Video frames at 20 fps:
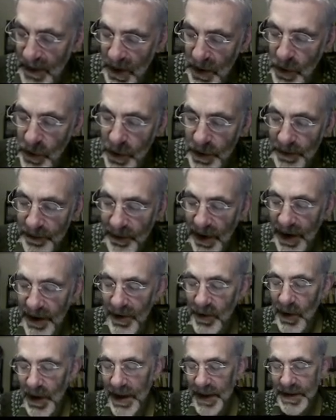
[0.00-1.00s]
Gordon, by the
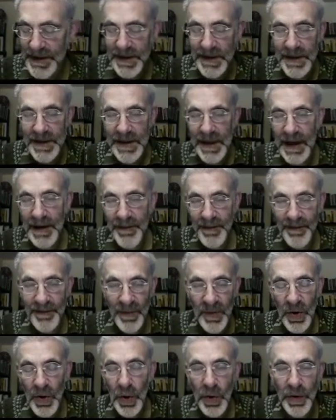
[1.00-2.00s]
way, is the same
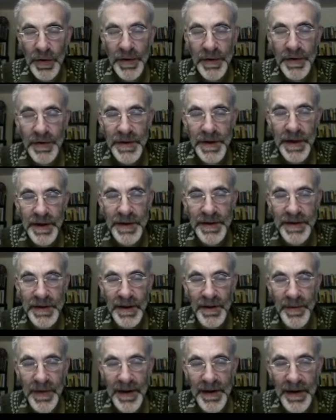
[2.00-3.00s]
Gordon who turns
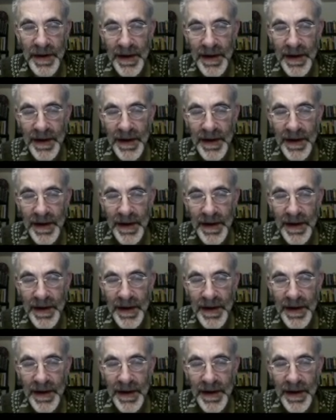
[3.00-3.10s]
up in